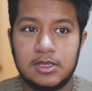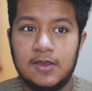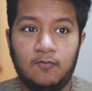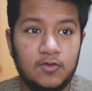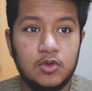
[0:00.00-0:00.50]

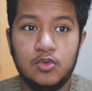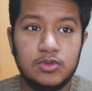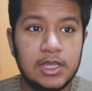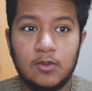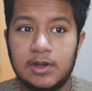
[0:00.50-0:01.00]
if you
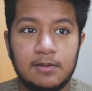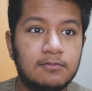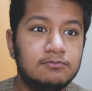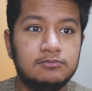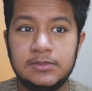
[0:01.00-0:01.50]
think what
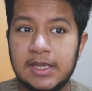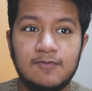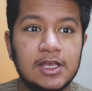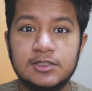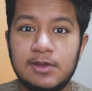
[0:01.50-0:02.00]
I'm
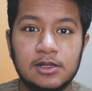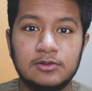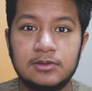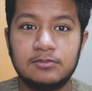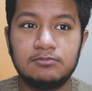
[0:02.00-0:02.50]
giving is
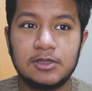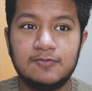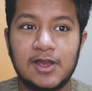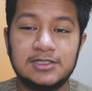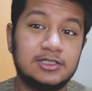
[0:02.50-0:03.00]
medical
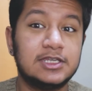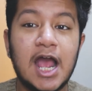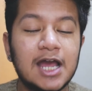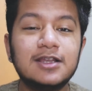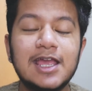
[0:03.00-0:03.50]
advice, it's
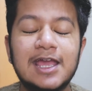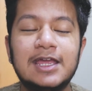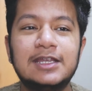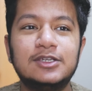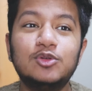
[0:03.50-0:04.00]
not,
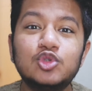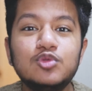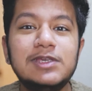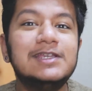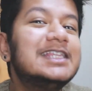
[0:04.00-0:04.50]
and don't sue
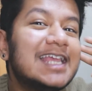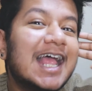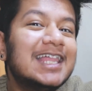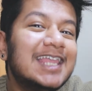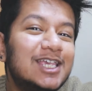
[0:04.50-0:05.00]
me.
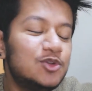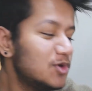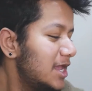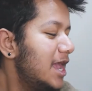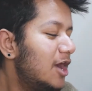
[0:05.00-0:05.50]
Thank you.
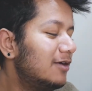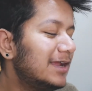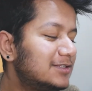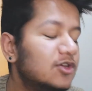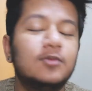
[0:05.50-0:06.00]
All
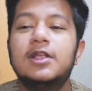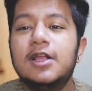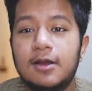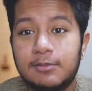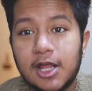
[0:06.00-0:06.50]
right, so
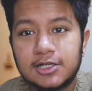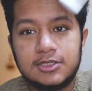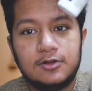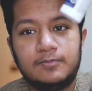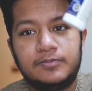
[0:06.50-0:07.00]

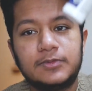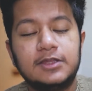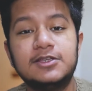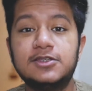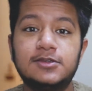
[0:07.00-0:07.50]
minoxidil.
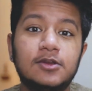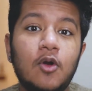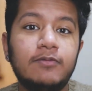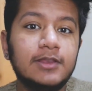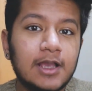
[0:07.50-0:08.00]
This is an
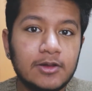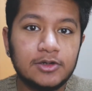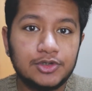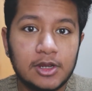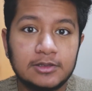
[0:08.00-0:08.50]

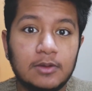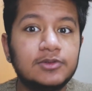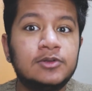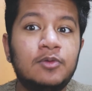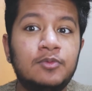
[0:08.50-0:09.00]
over-the-counter drug that was